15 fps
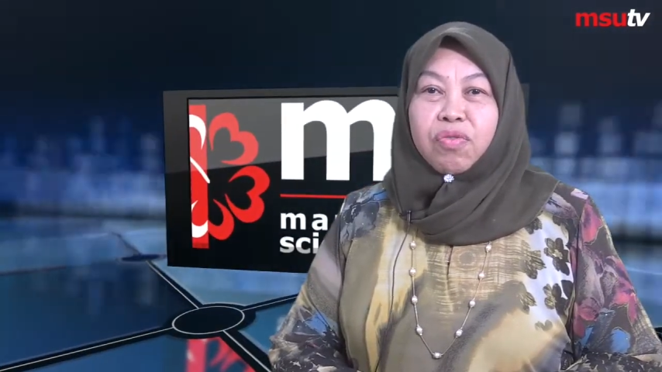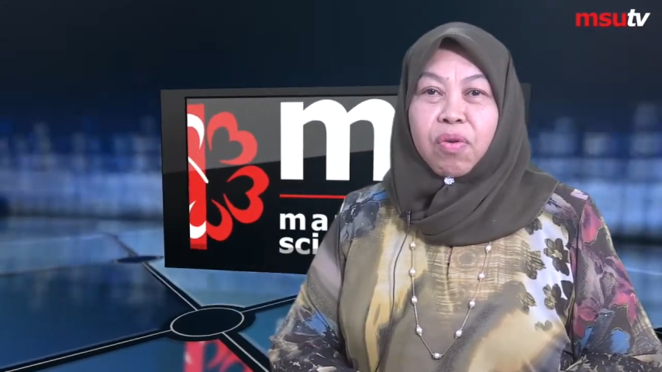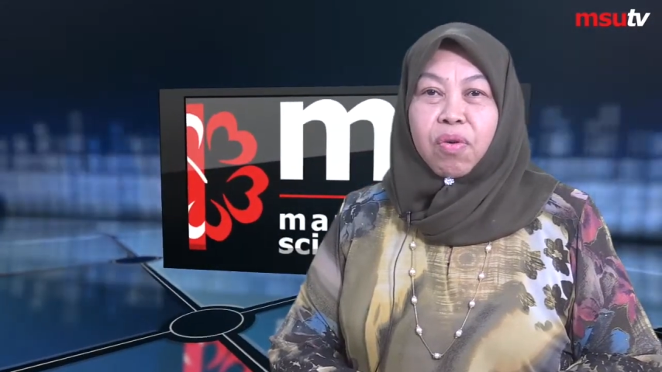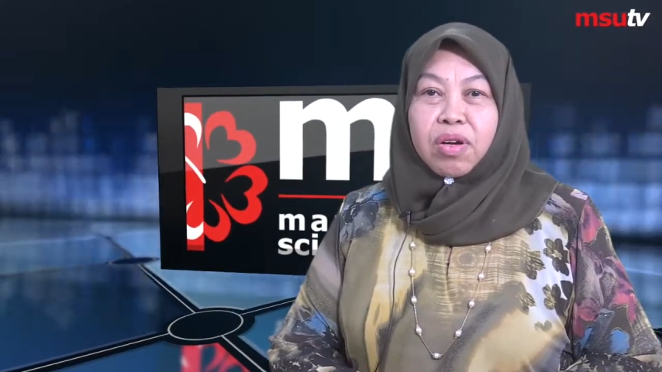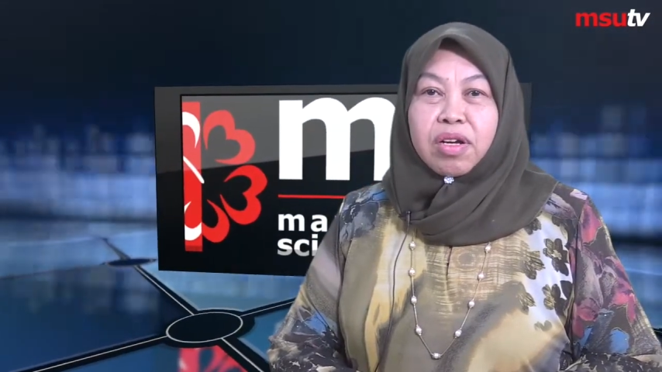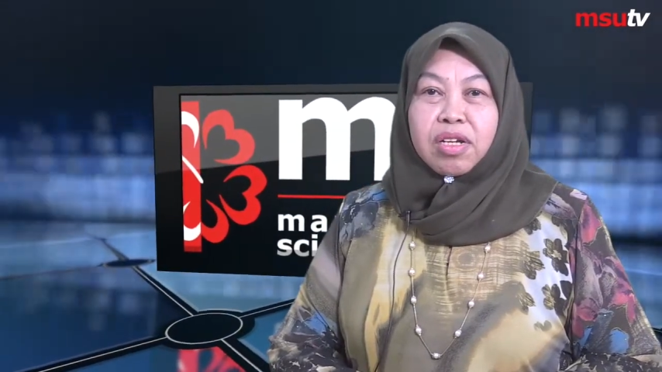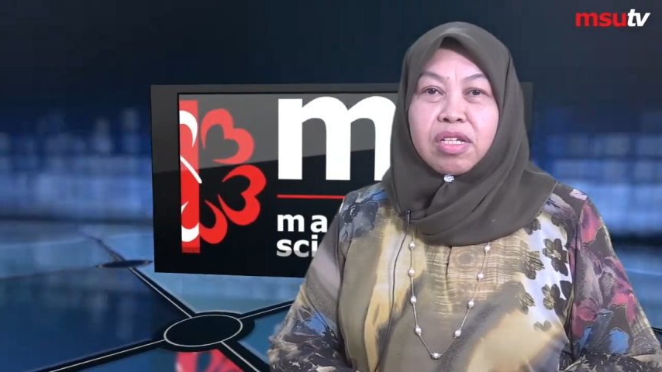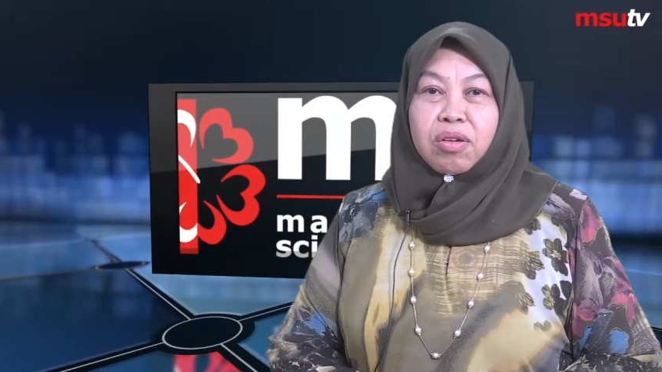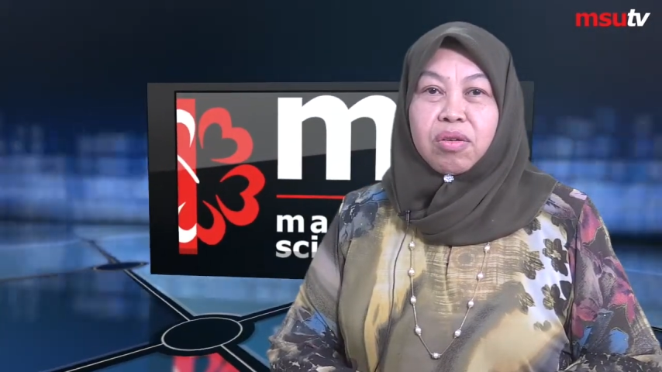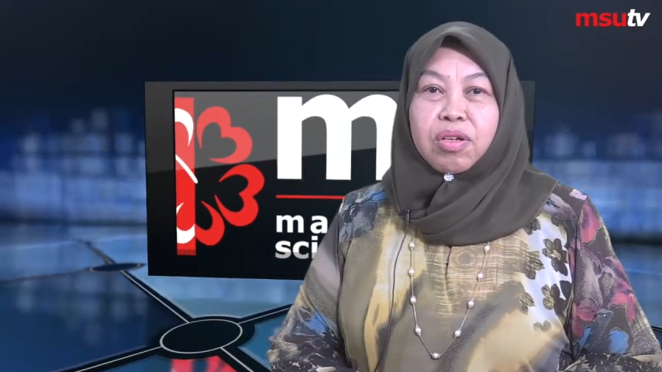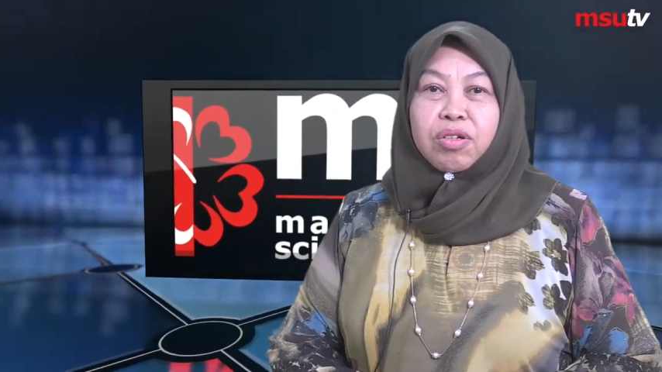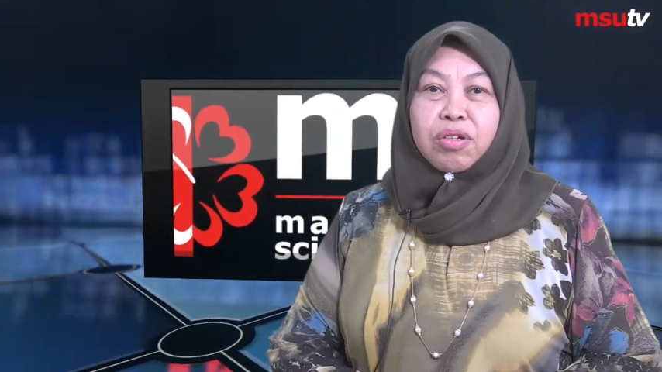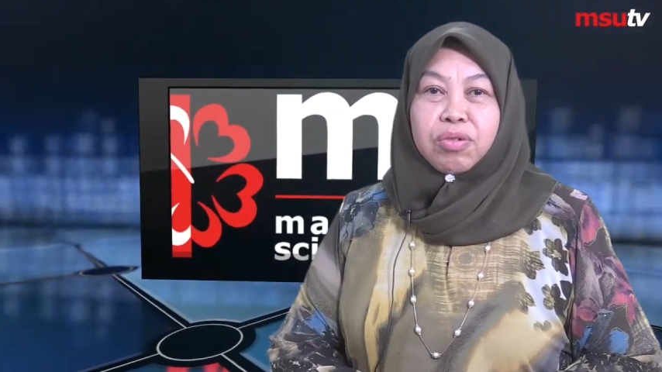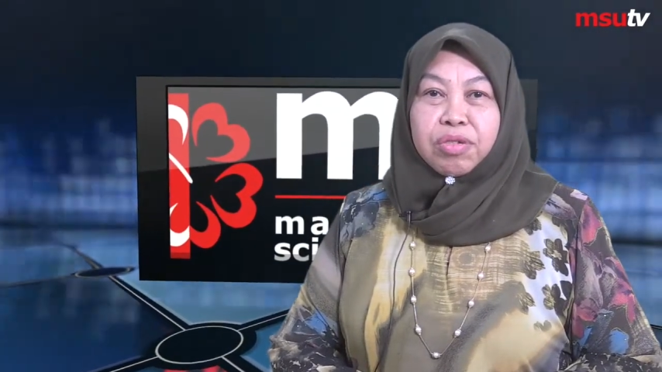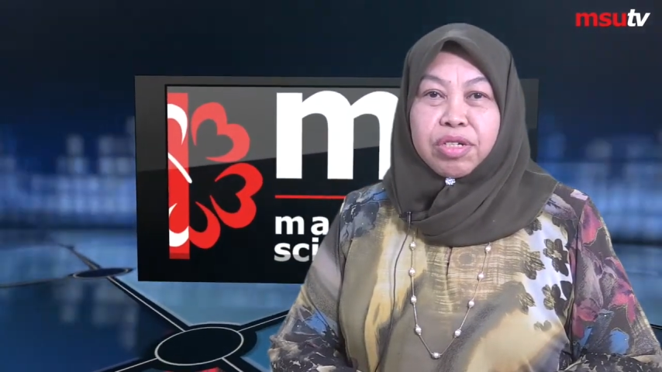focus
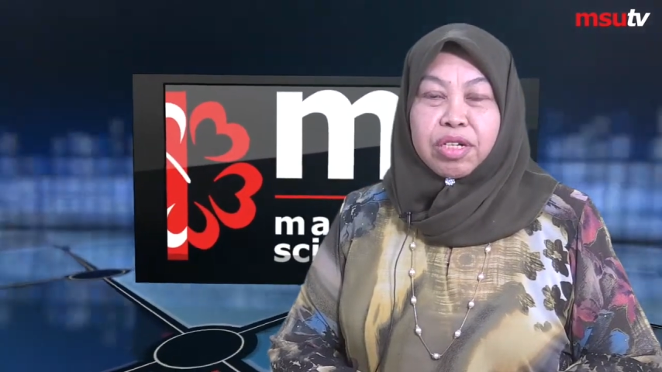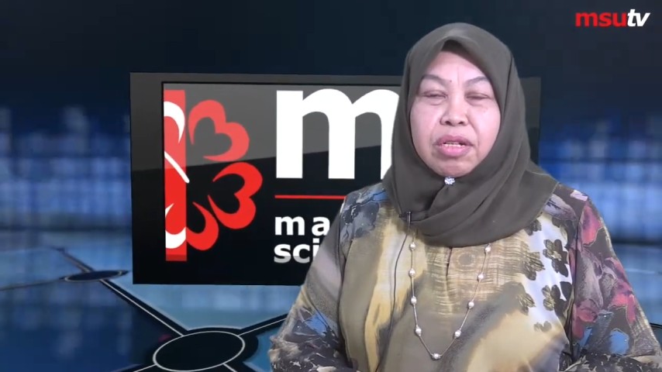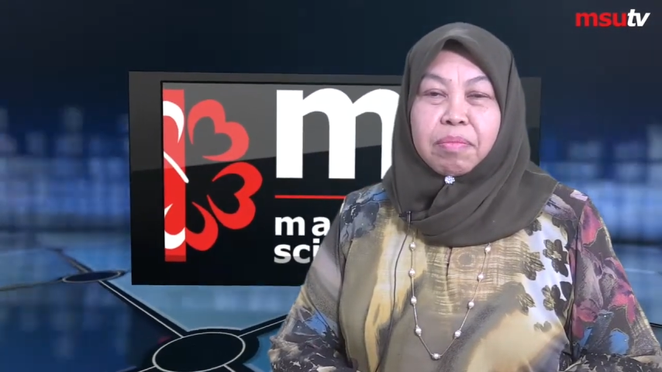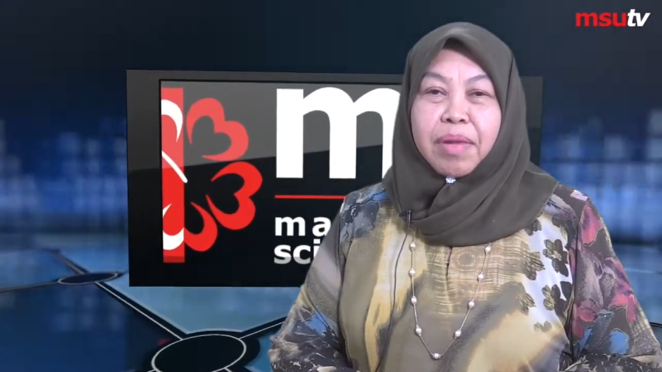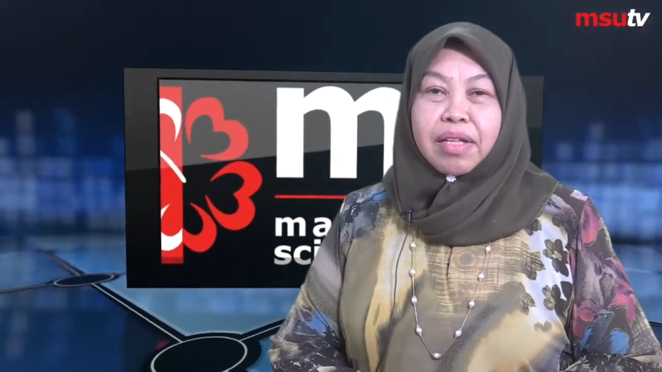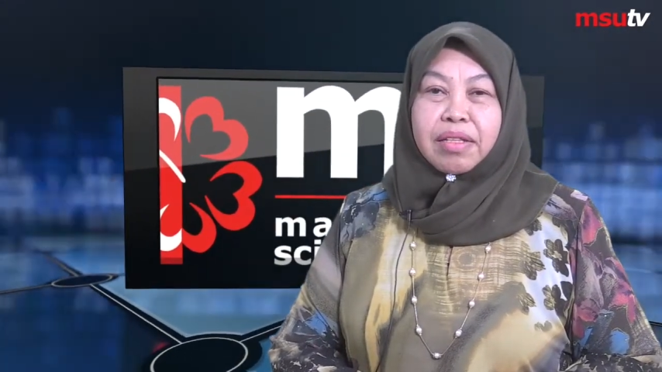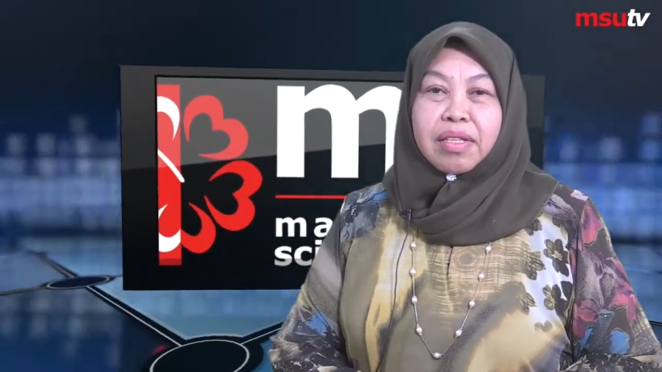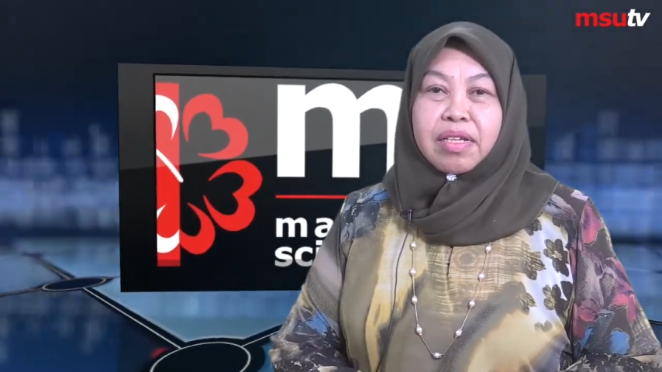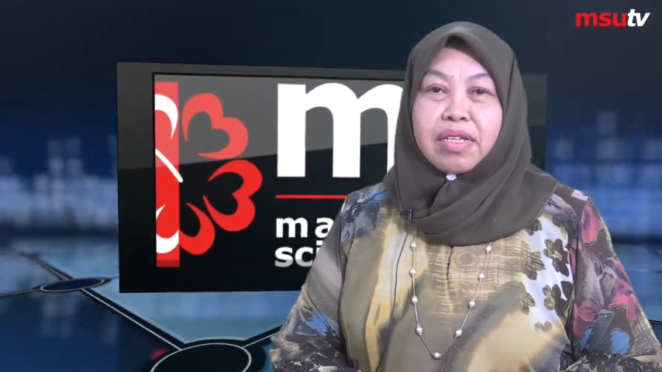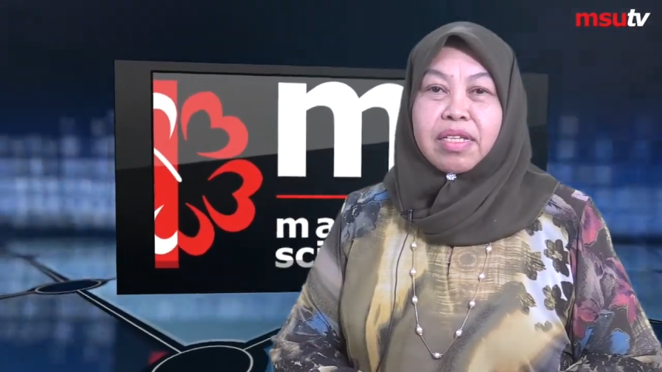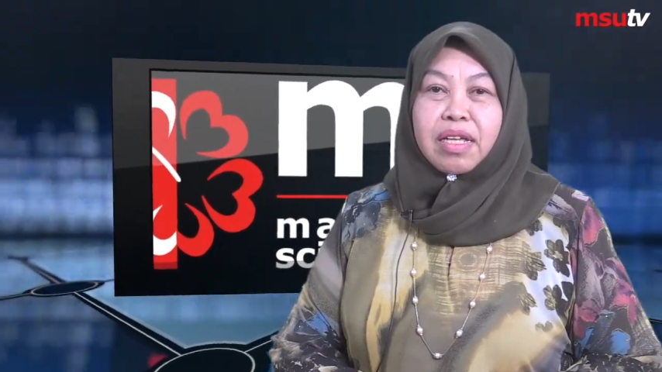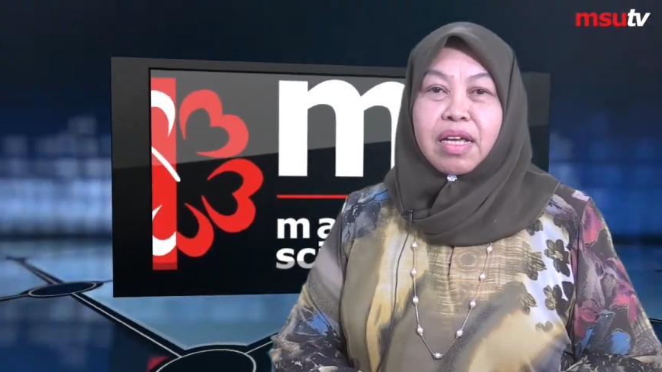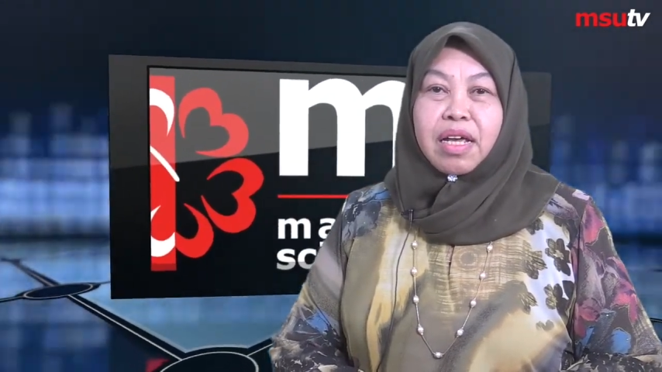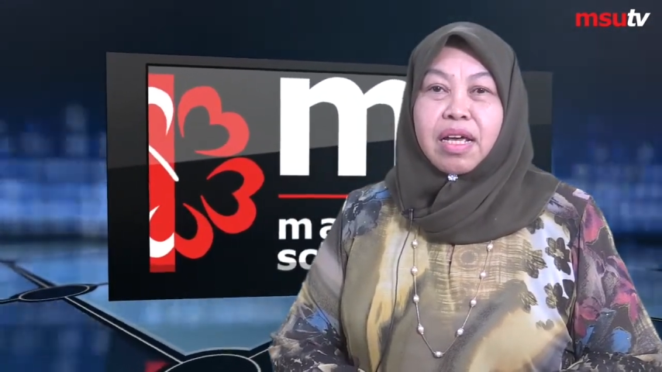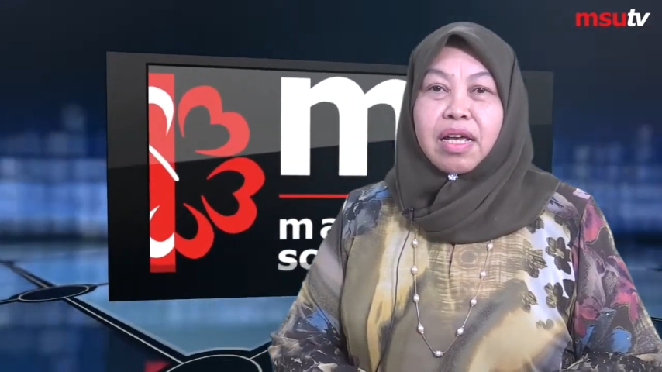on crucial matters